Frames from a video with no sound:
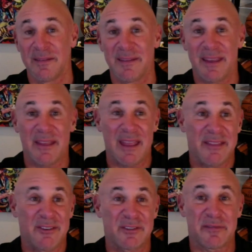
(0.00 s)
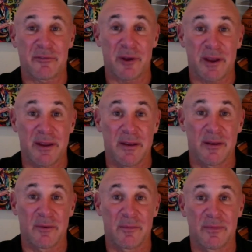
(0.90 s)
Yeah, they're just afraid
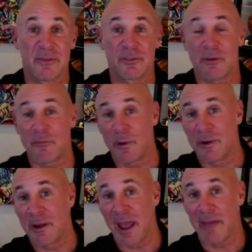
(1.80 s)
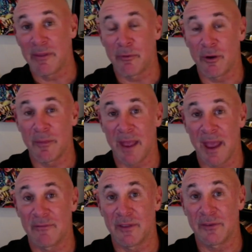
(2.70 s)
the software they have, the program they
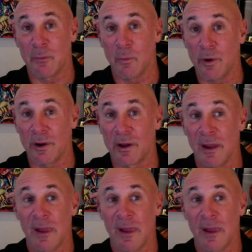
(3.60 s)
have doesn't work.